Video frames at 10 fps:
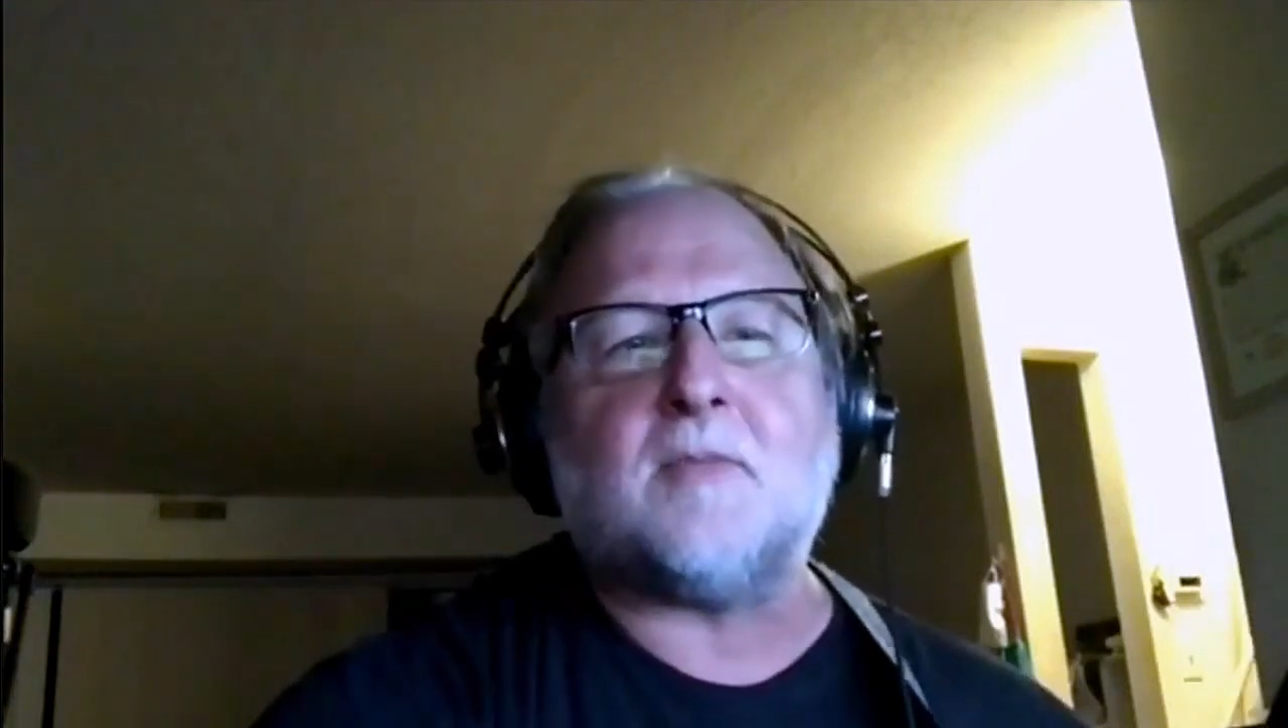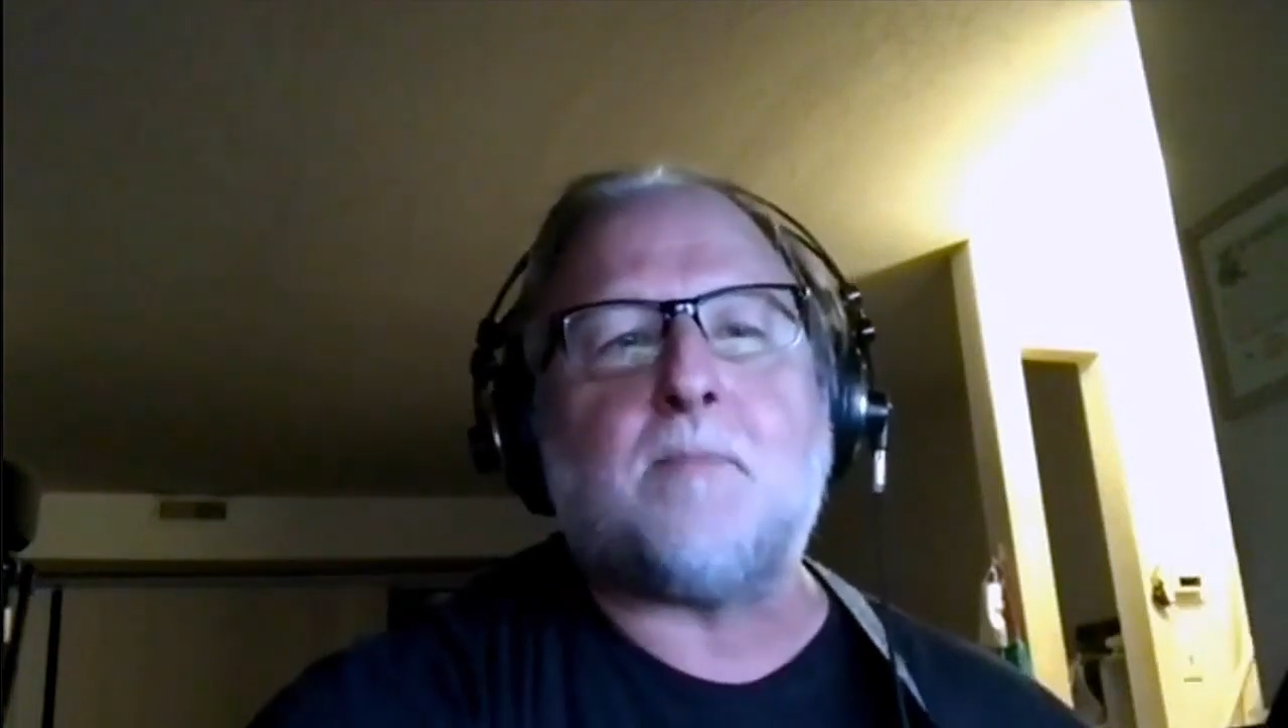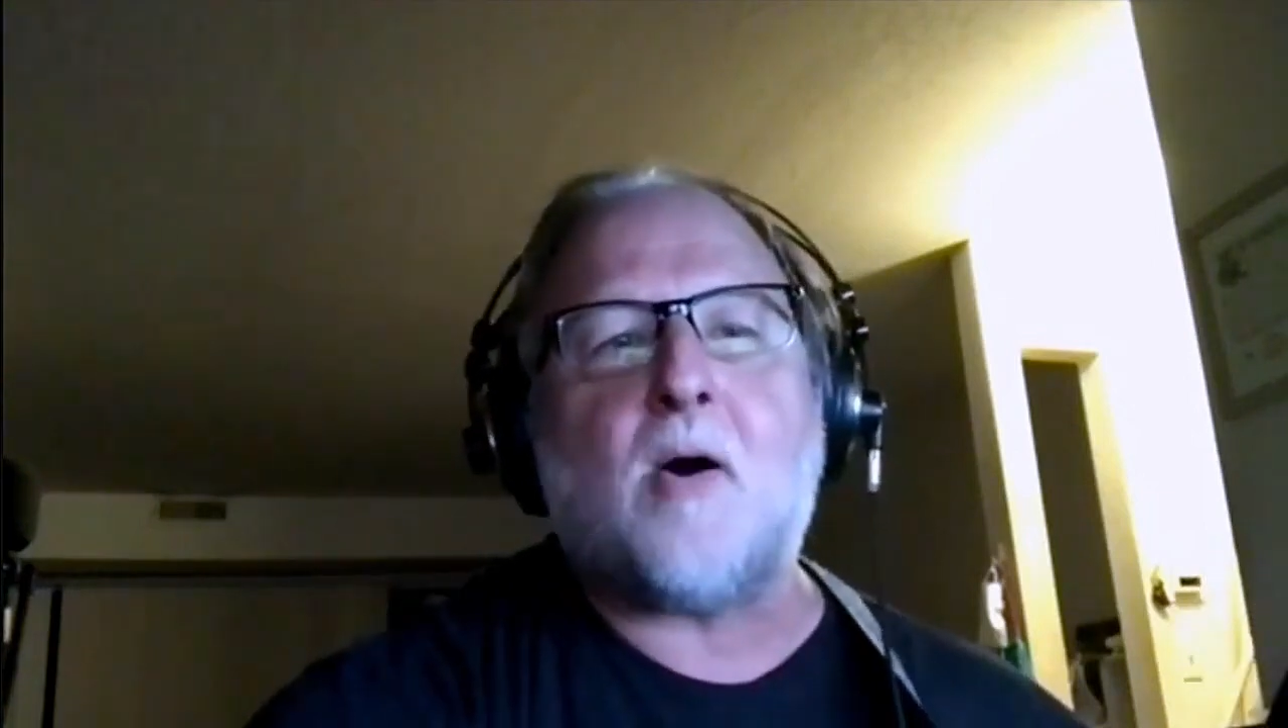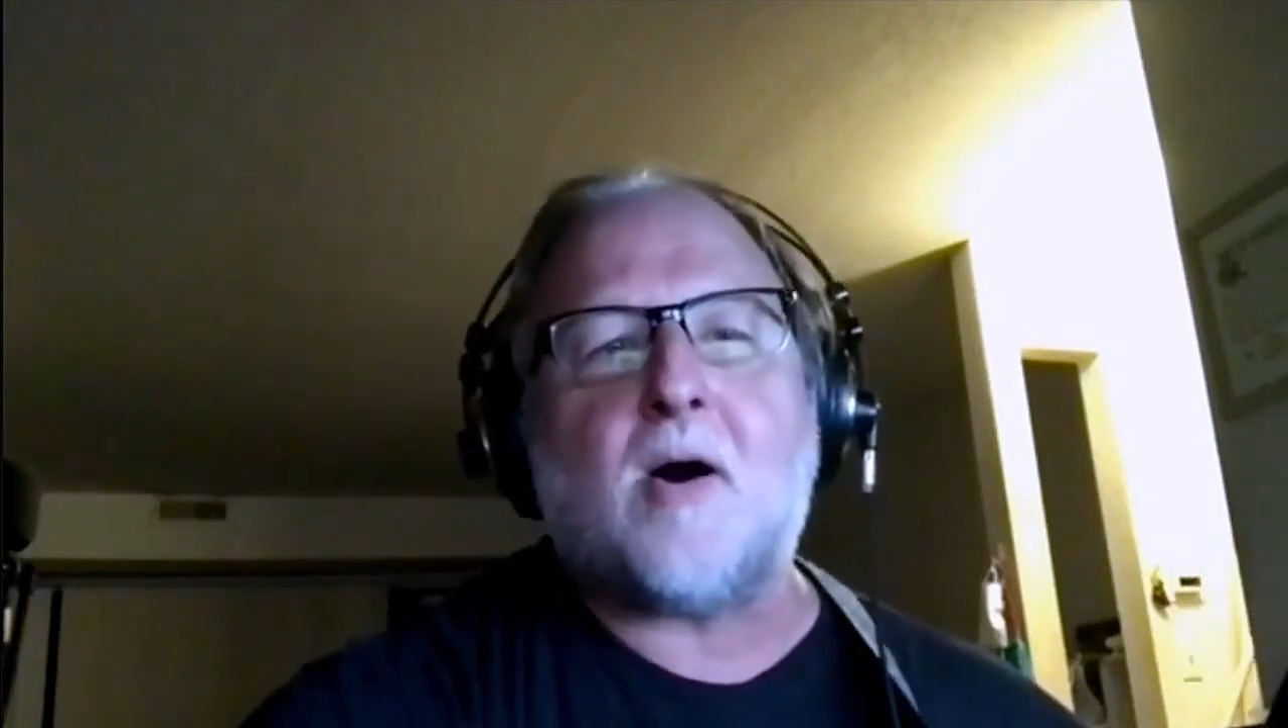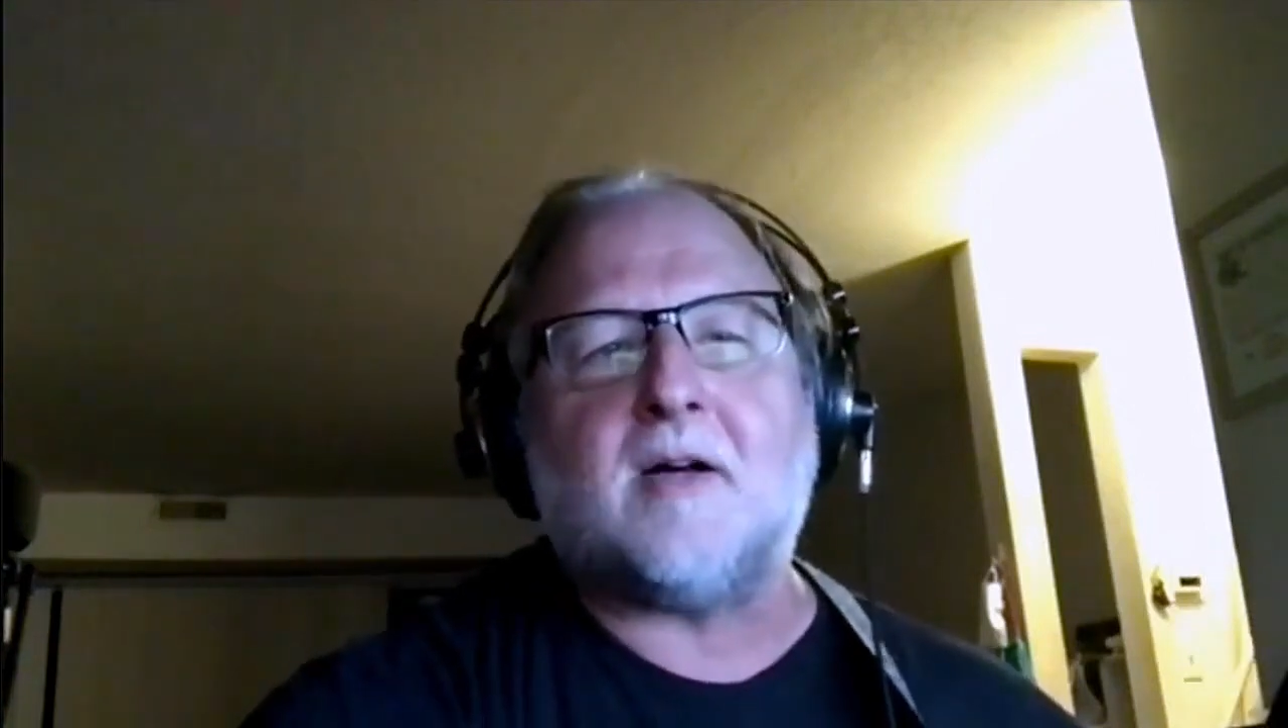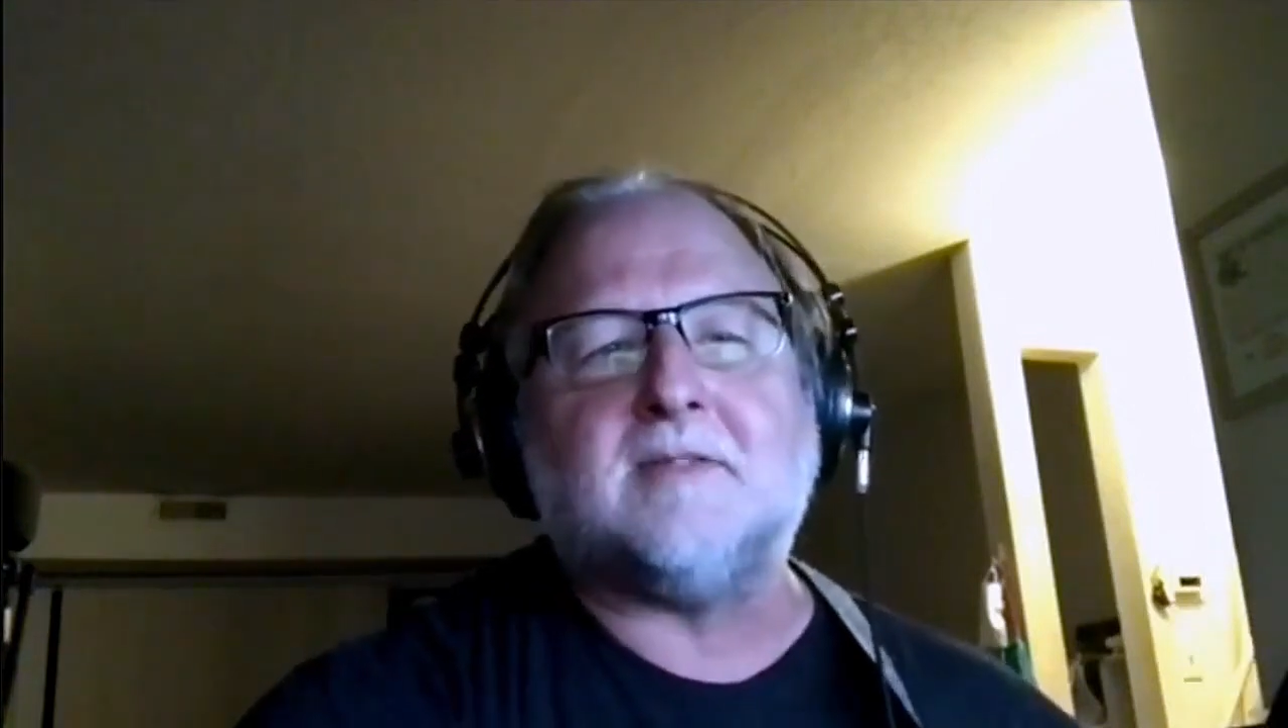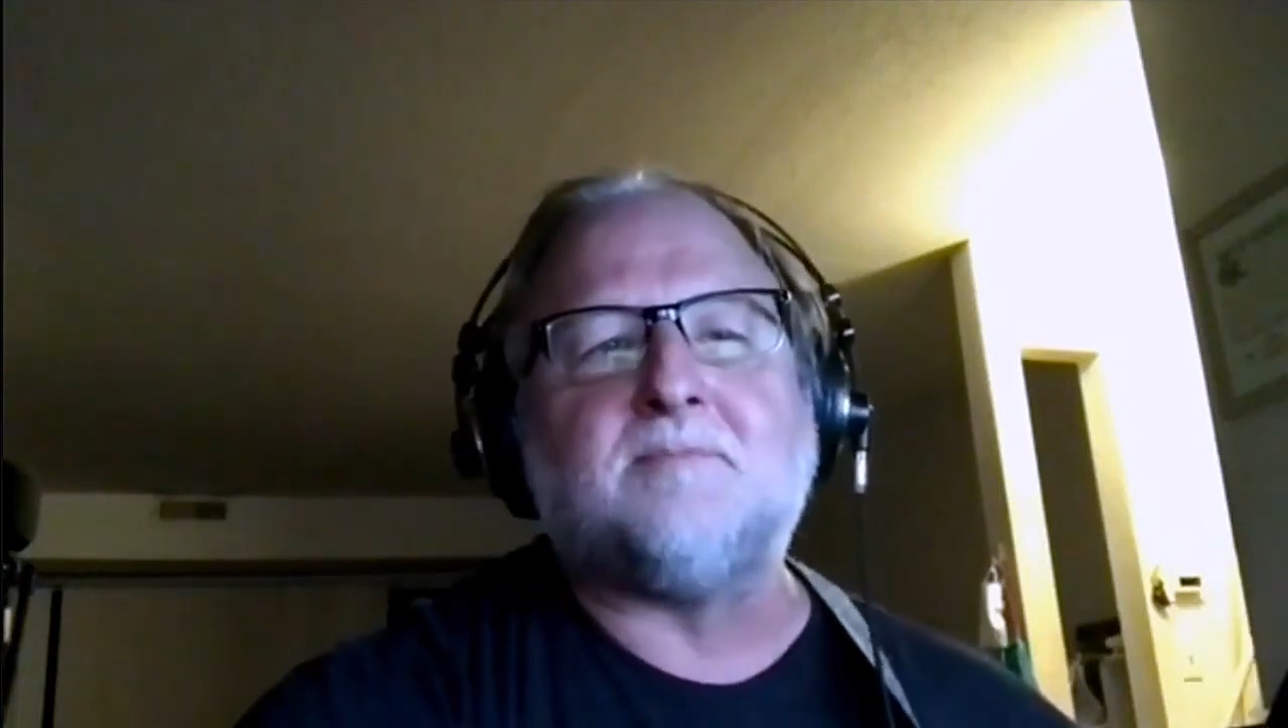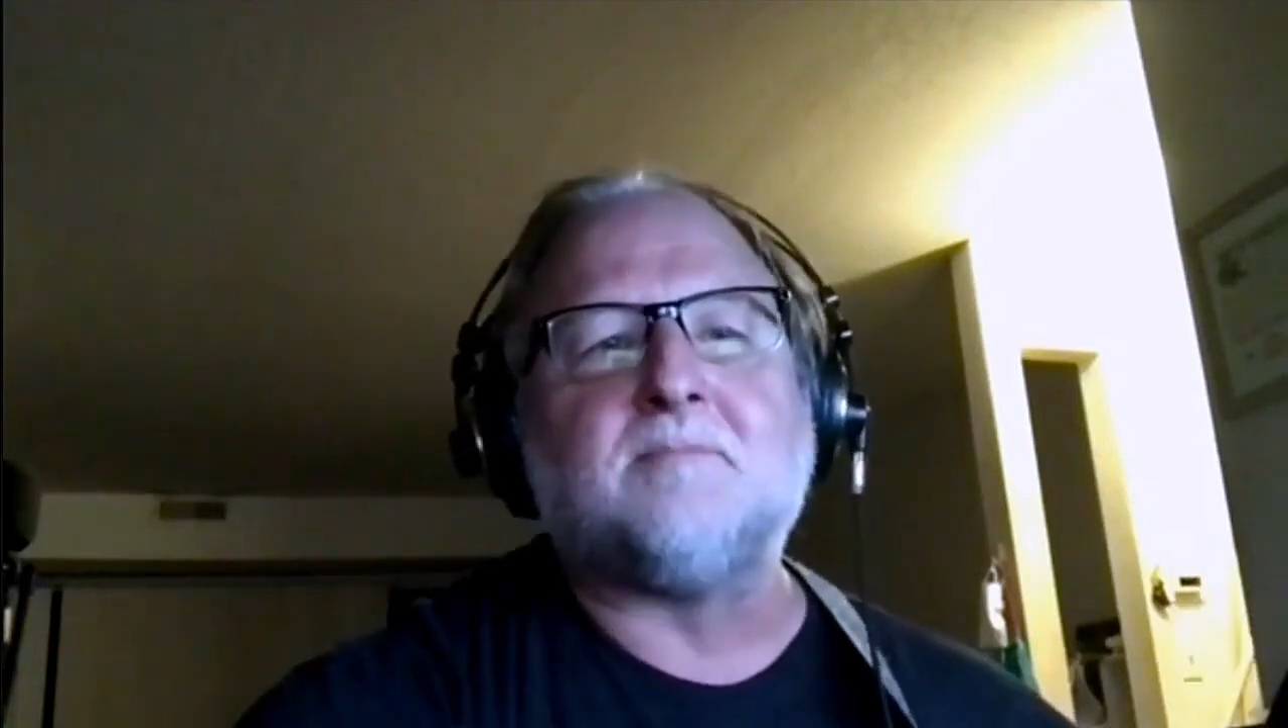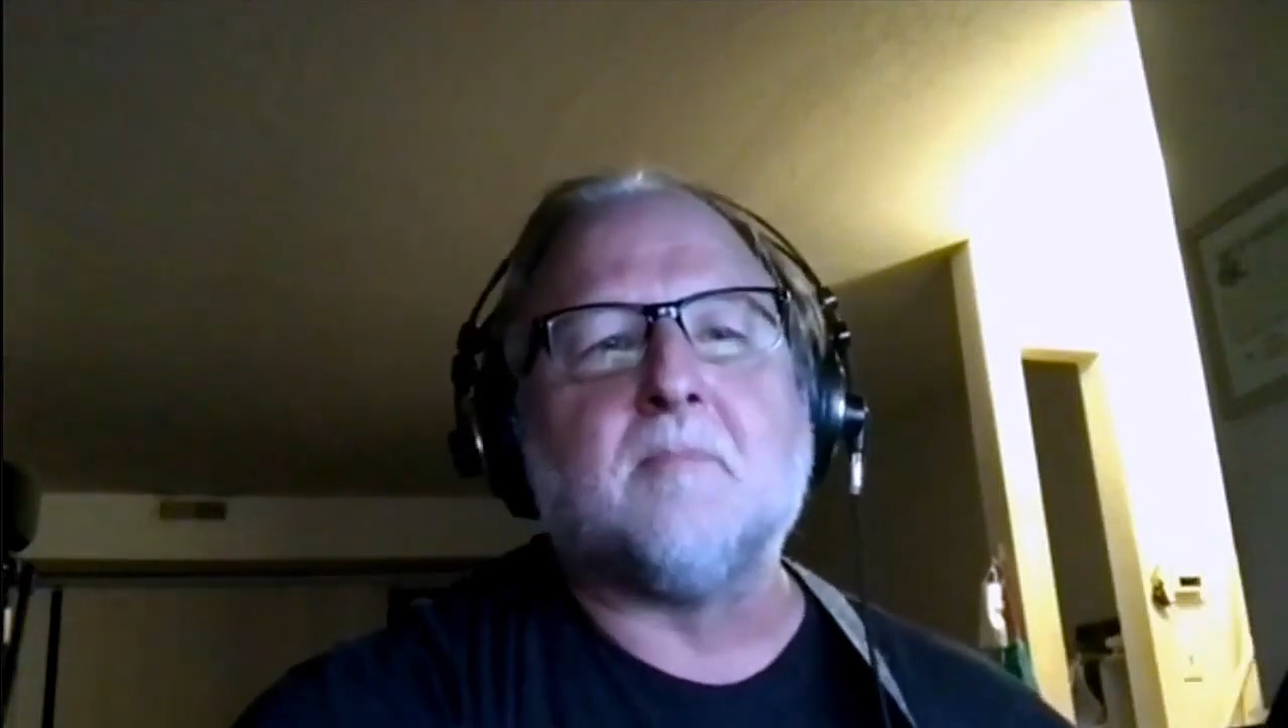to port.